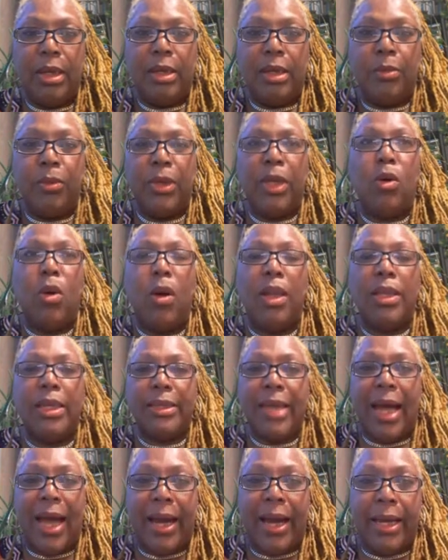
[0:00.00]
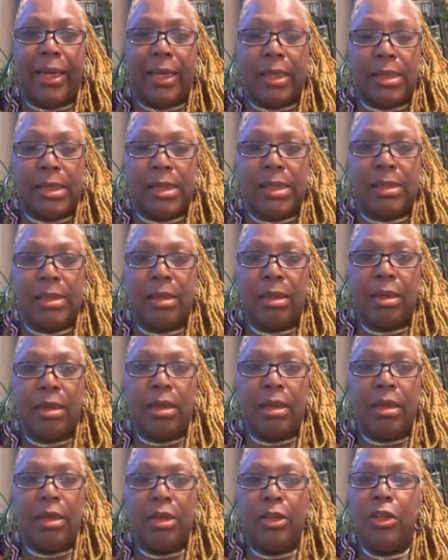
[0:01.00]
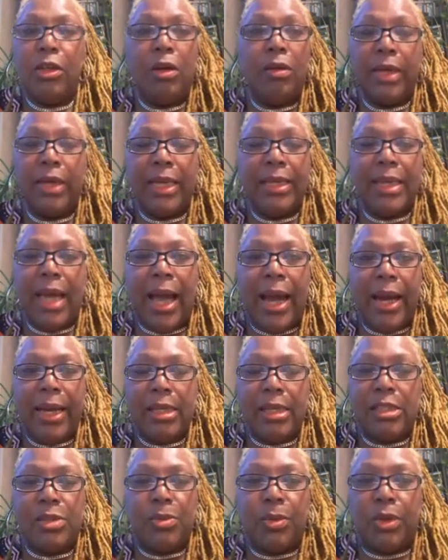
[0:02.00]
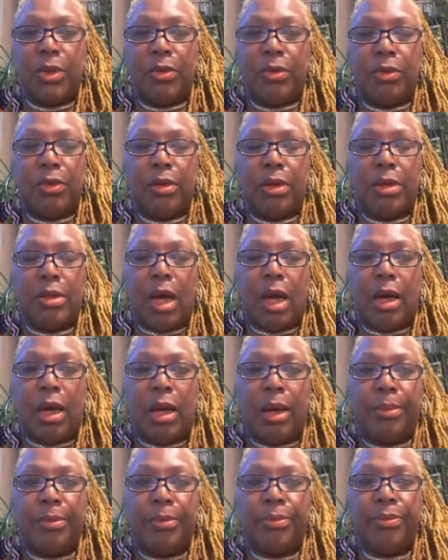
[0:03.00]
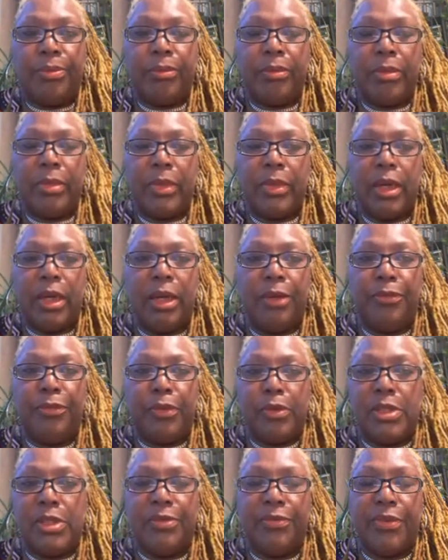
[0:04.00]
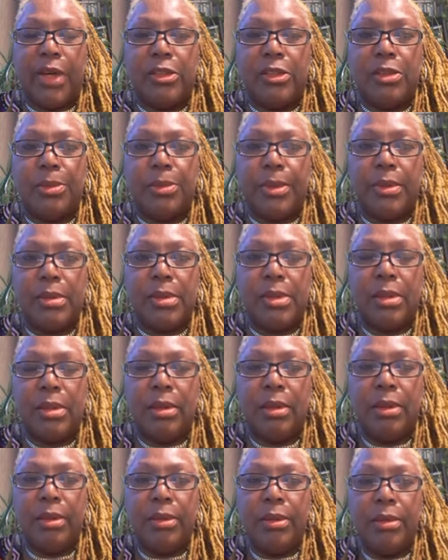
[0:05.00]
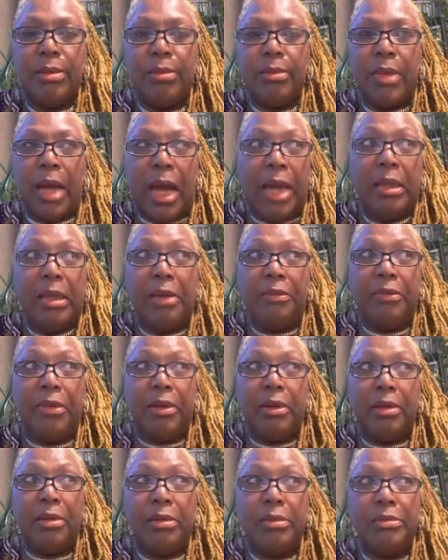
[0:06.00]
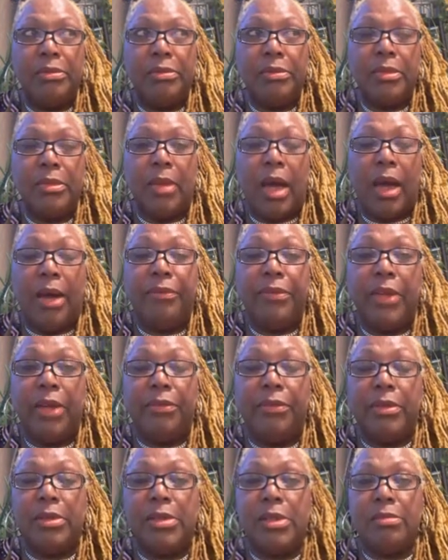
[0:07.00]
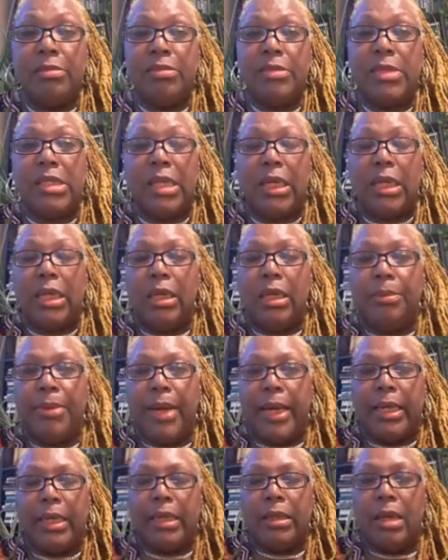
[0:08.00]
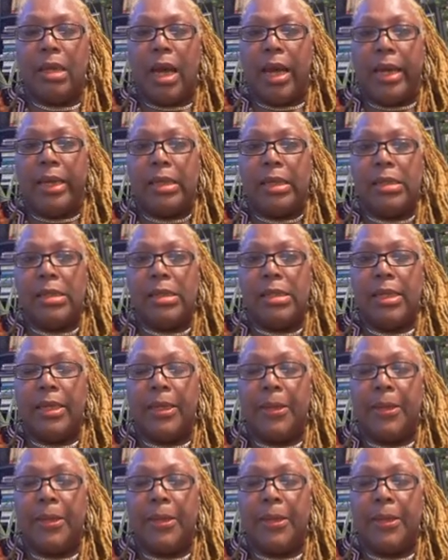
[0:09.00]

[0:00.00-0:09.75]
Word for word: We call it the itis. You don't get the itis when you um, eat fruits and vegetables. Right. I never, I've never seen anybody get the itis.